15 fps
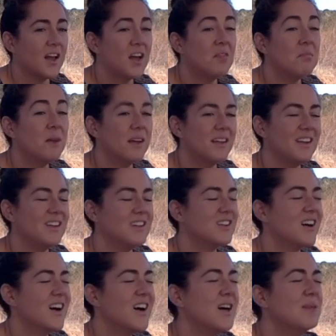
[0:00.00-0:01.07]
belly
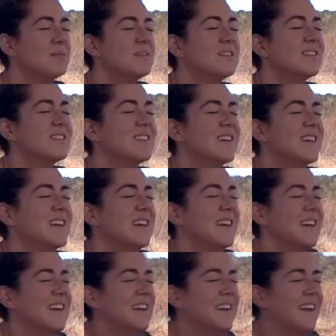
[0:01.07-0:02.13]
drops.
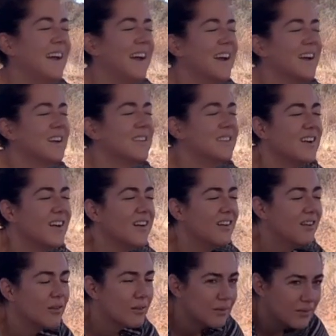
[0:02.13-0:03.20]
And
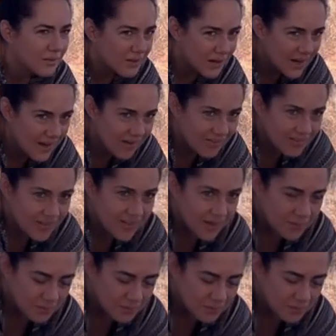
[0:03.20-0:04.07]
exhale, round up